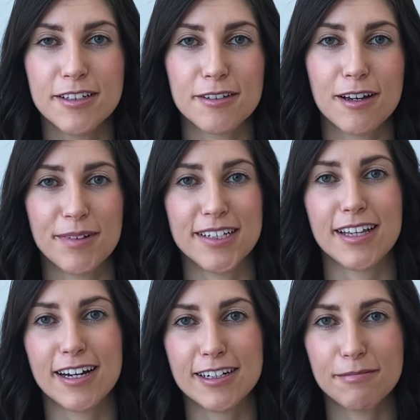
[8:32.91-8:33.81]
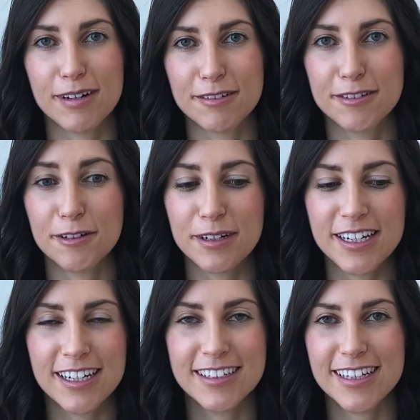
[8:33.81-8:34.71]
so I'm excited about
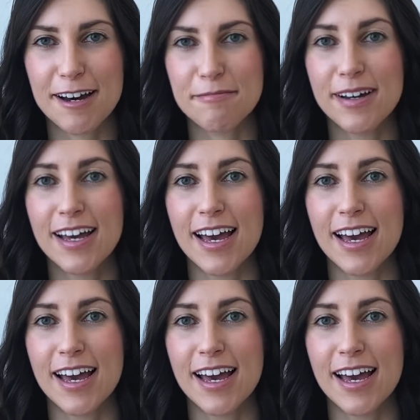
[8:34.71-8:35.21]
donating them